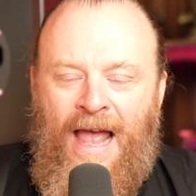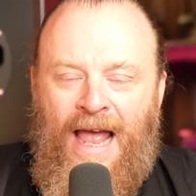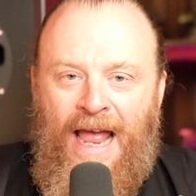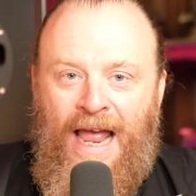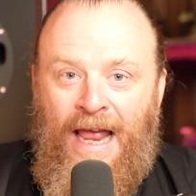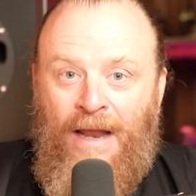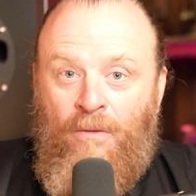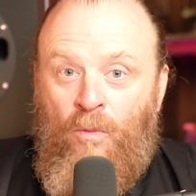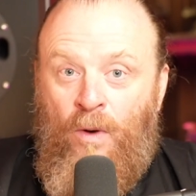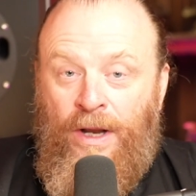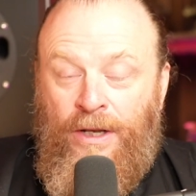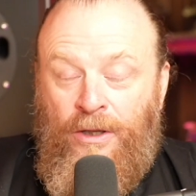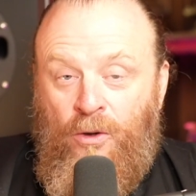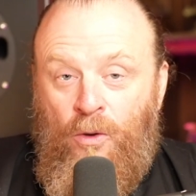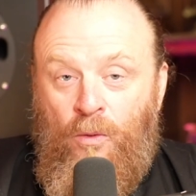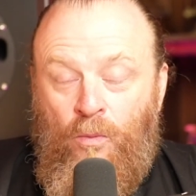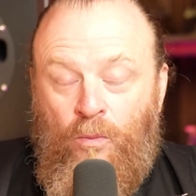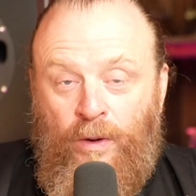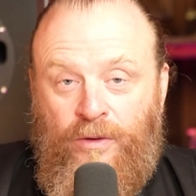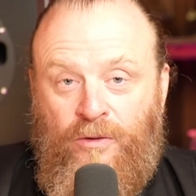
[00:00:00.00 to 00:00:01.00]
And when
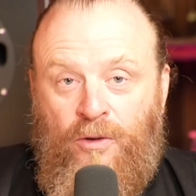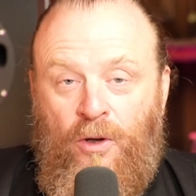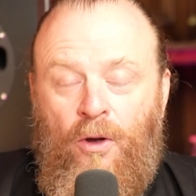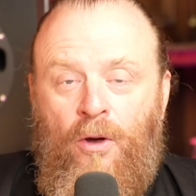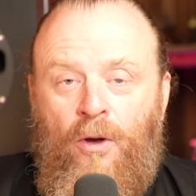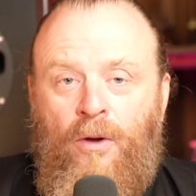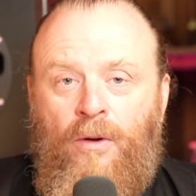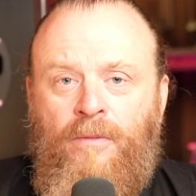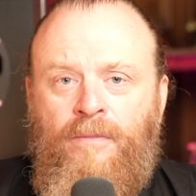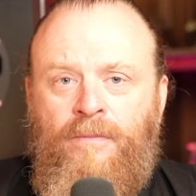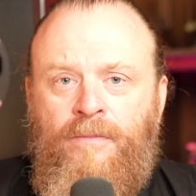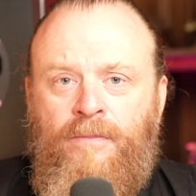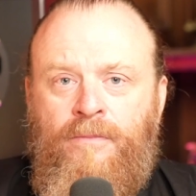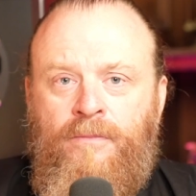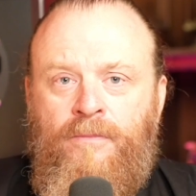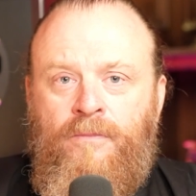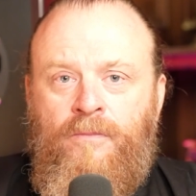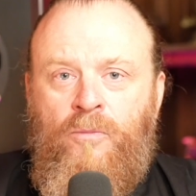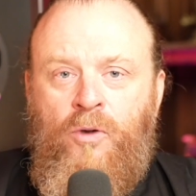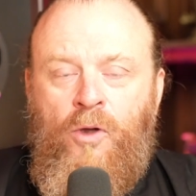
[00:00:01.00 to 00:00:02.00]
you return,
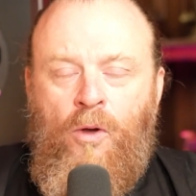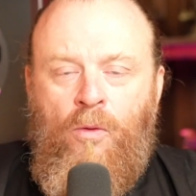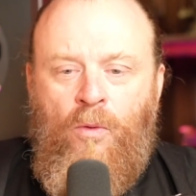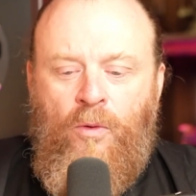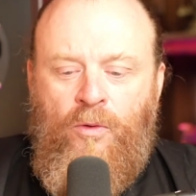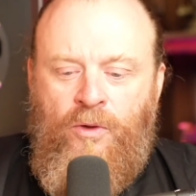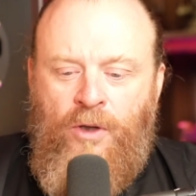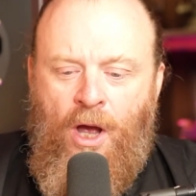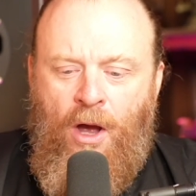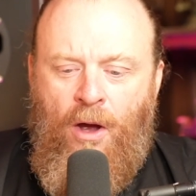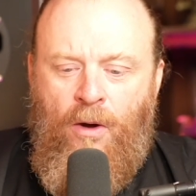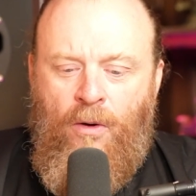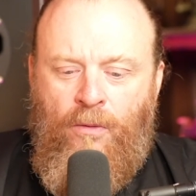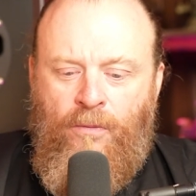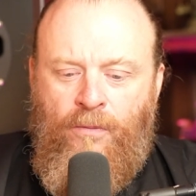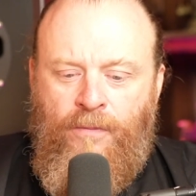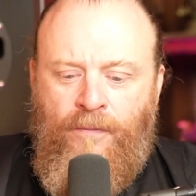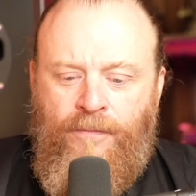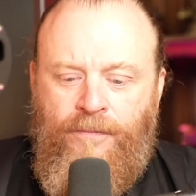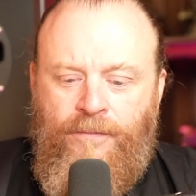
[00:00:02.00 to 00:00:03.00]
you will
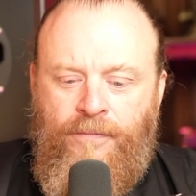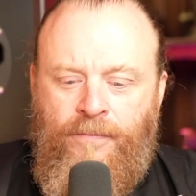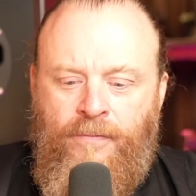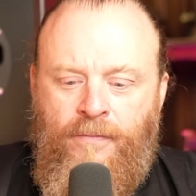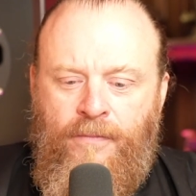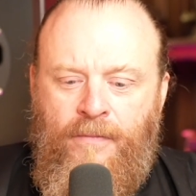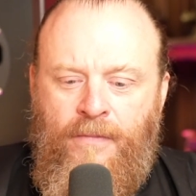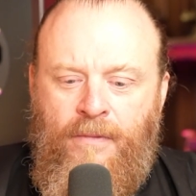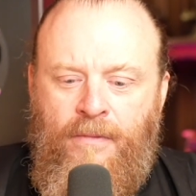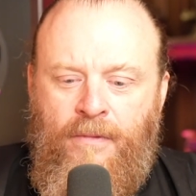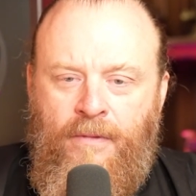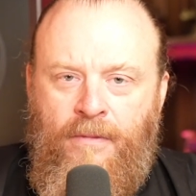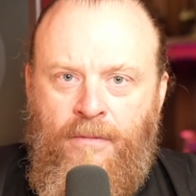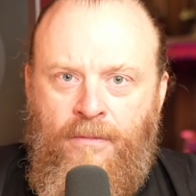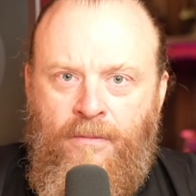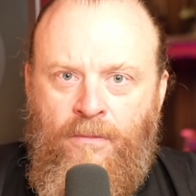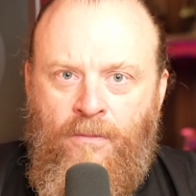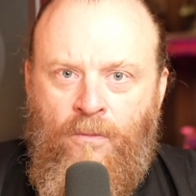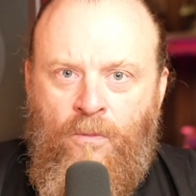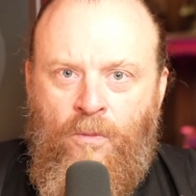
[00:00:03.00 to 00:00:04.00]
know
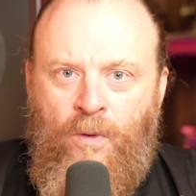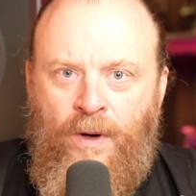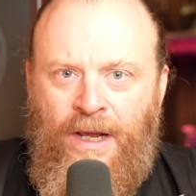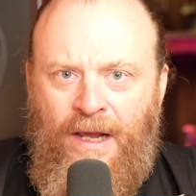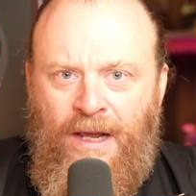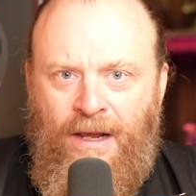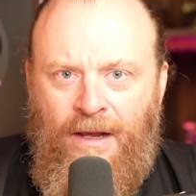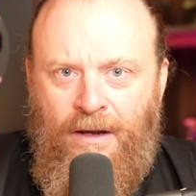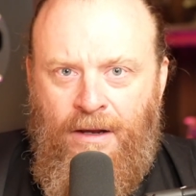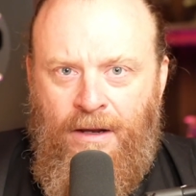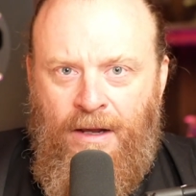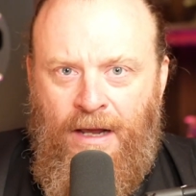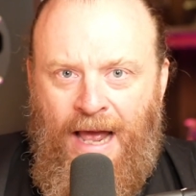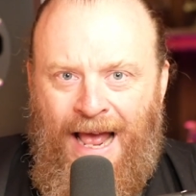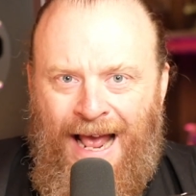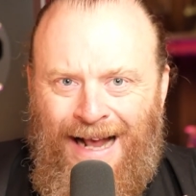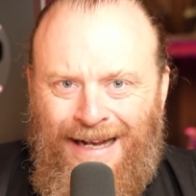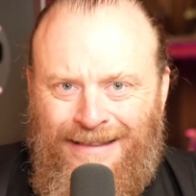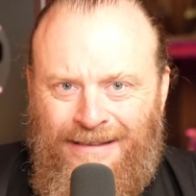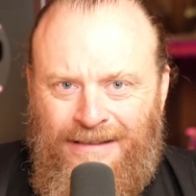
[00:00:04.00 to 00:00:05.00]
we
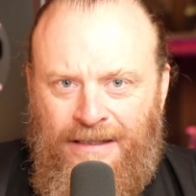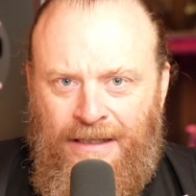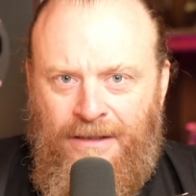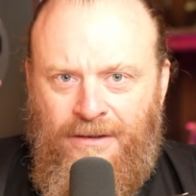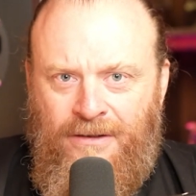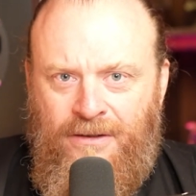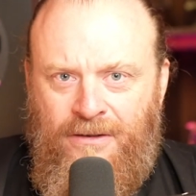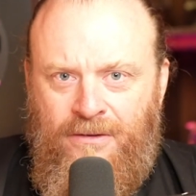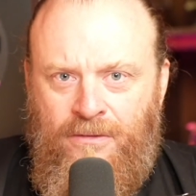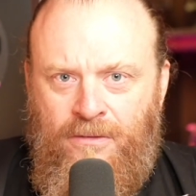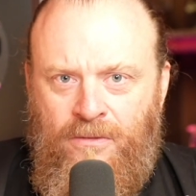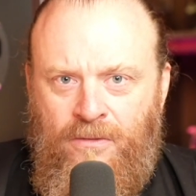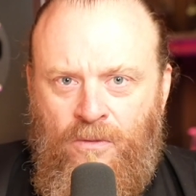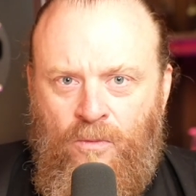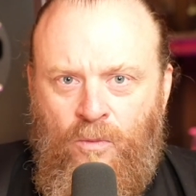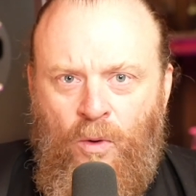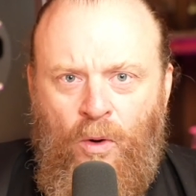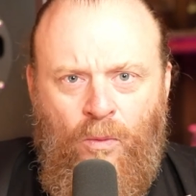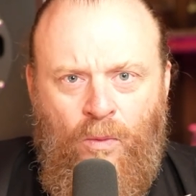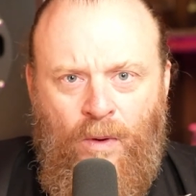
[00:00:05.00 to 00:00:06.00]
access
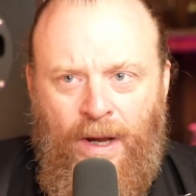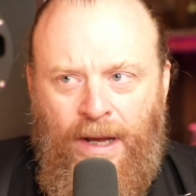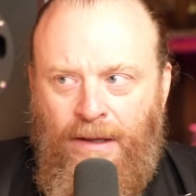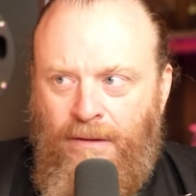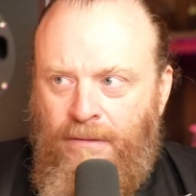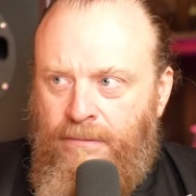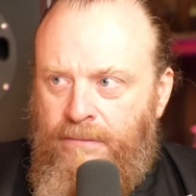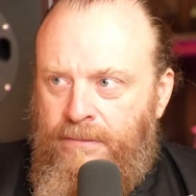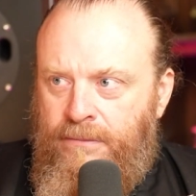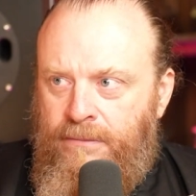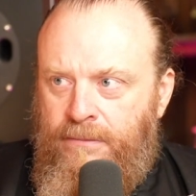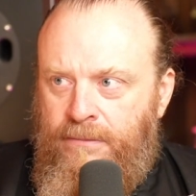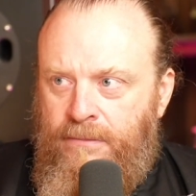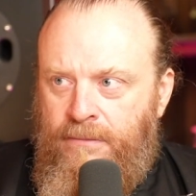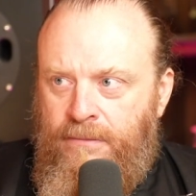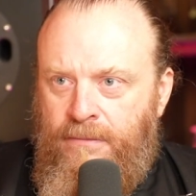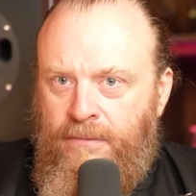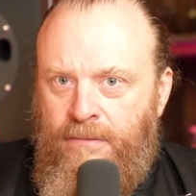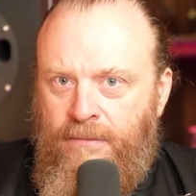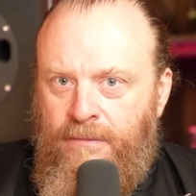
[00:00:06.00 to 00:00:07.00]
Wu Wei,
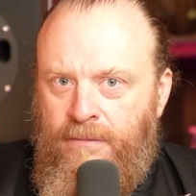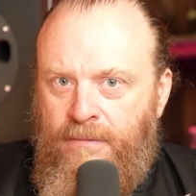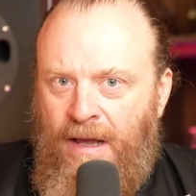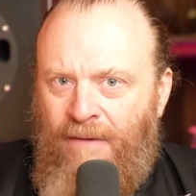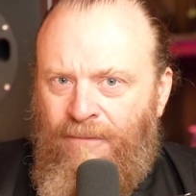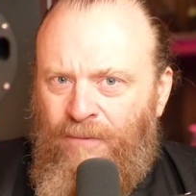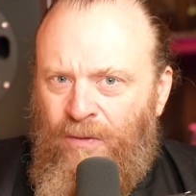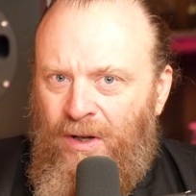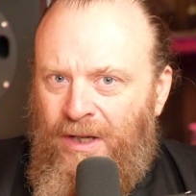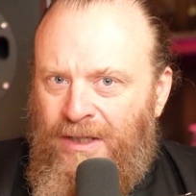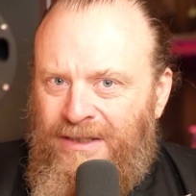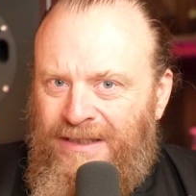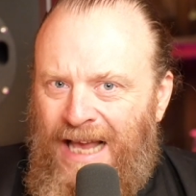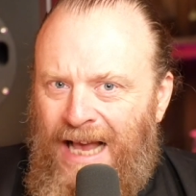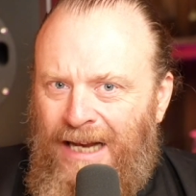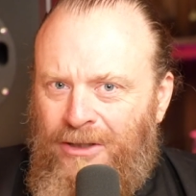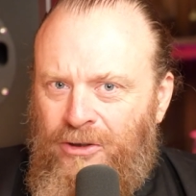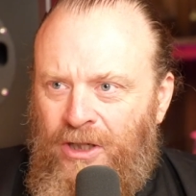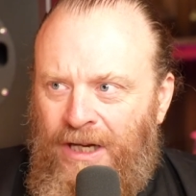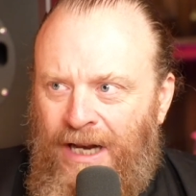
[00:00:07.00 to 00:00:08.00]
effortless
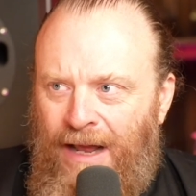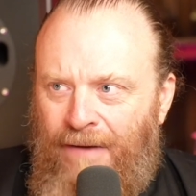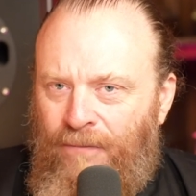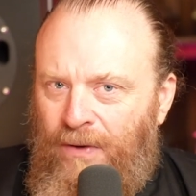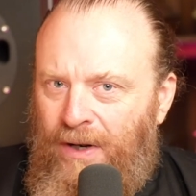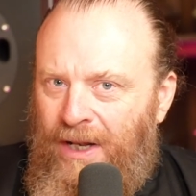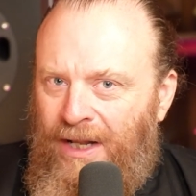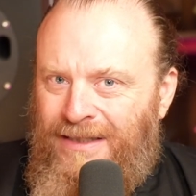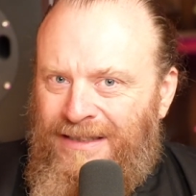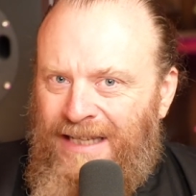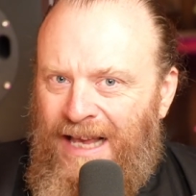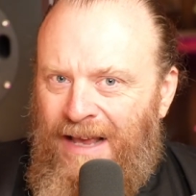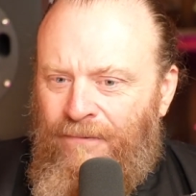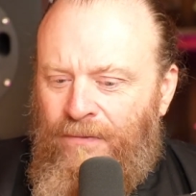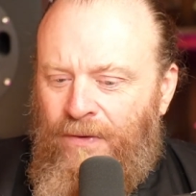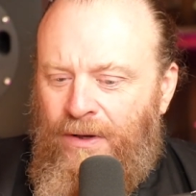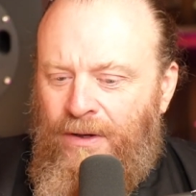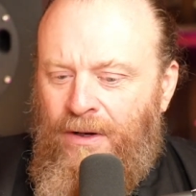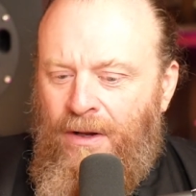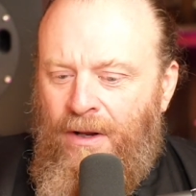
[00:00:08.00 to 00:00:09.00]
action, effortless
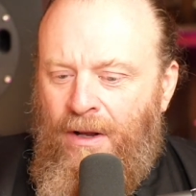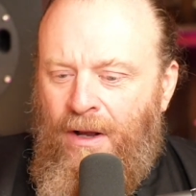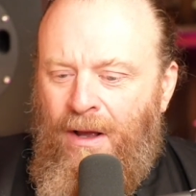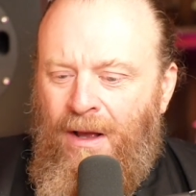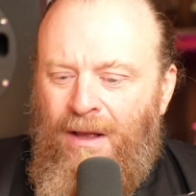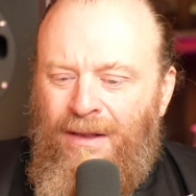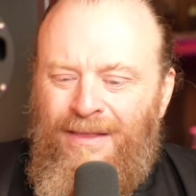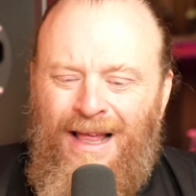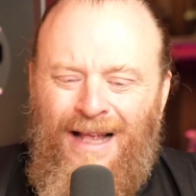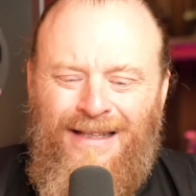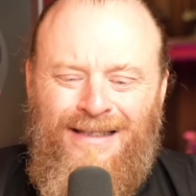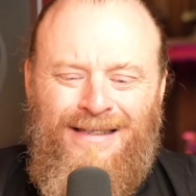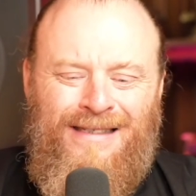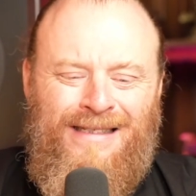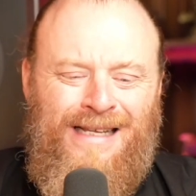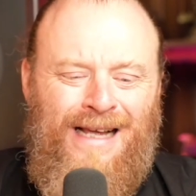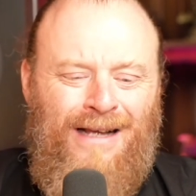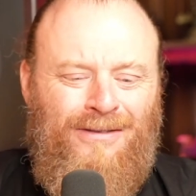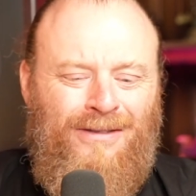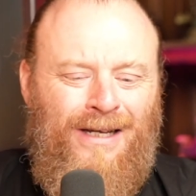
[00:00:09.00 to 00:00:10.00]
effort. That
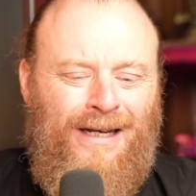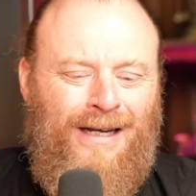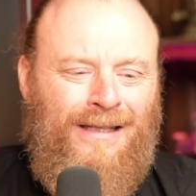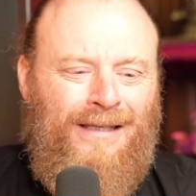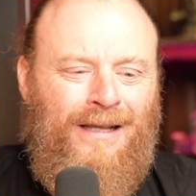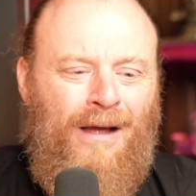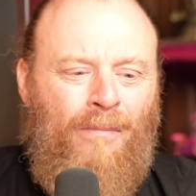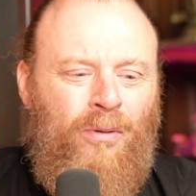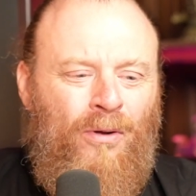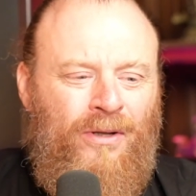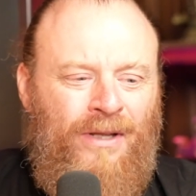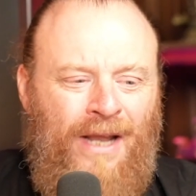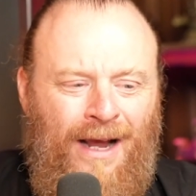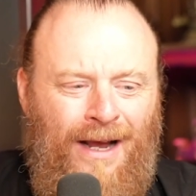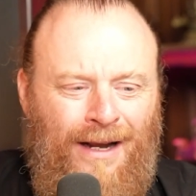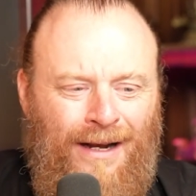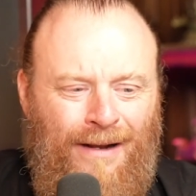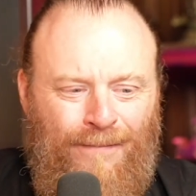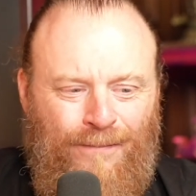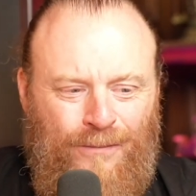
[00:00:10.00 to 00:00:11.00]
sounds like a double
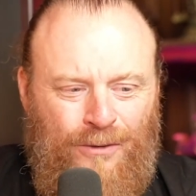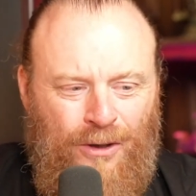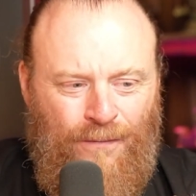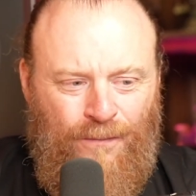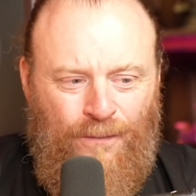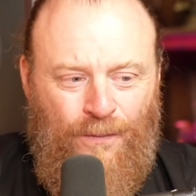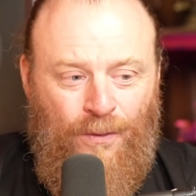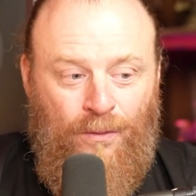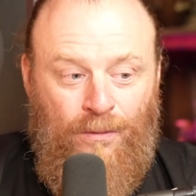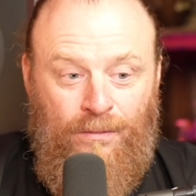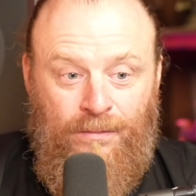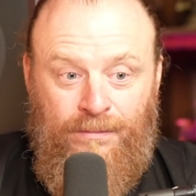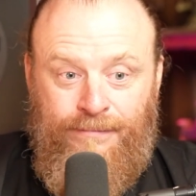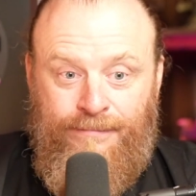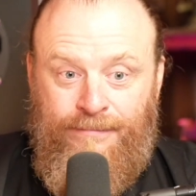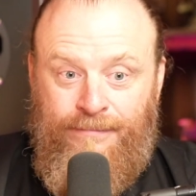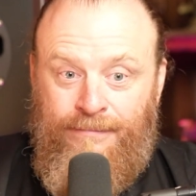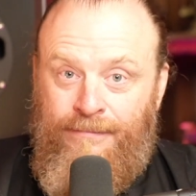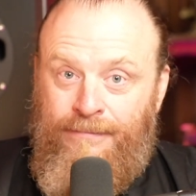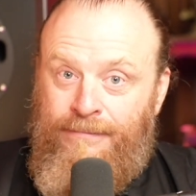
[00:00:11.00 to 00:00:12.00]
negative, Jafu.
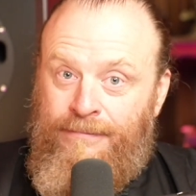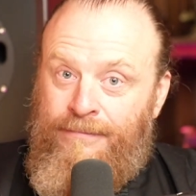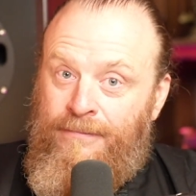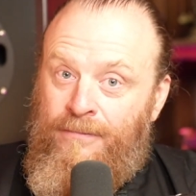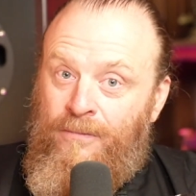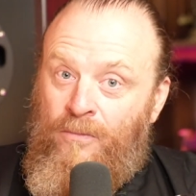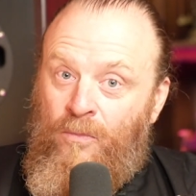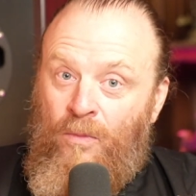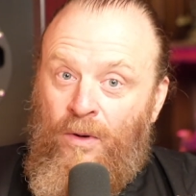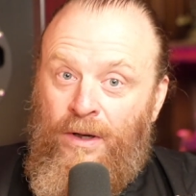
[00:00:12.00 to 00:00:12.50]
Mm-hmm.